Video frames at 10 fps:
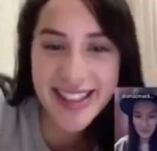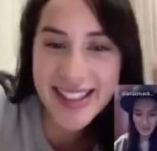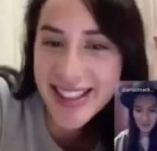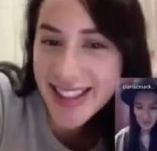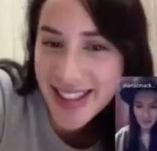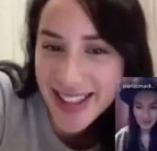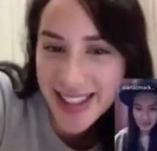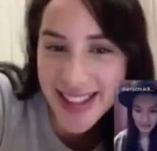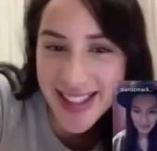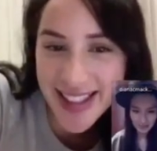Yeah.
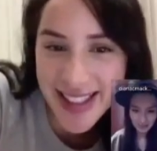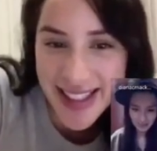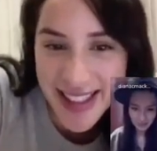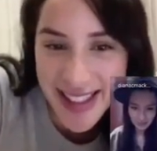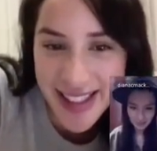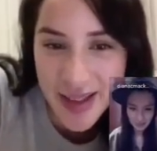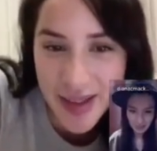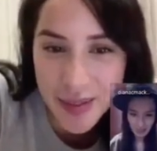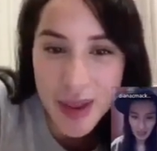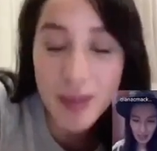
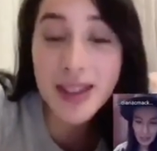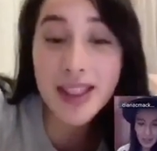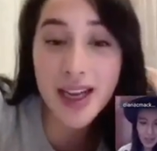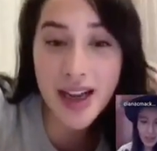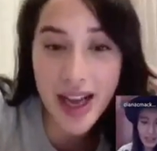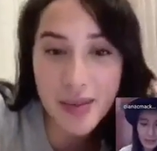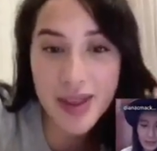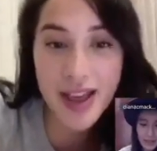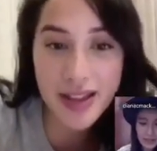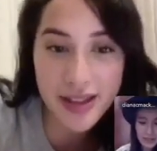Babalik, but I heard ABS is
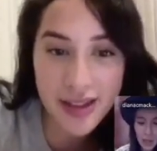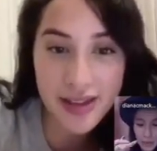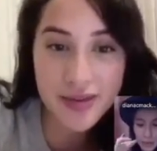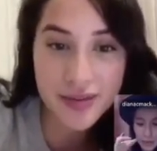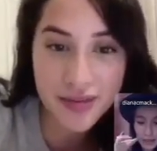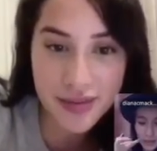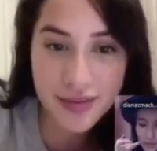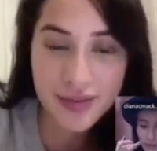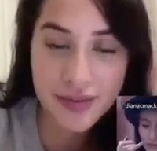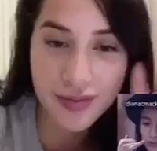coming back
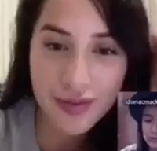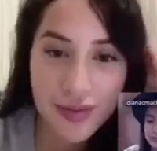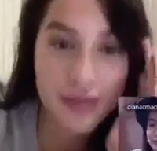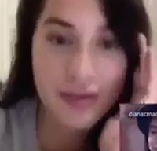soon.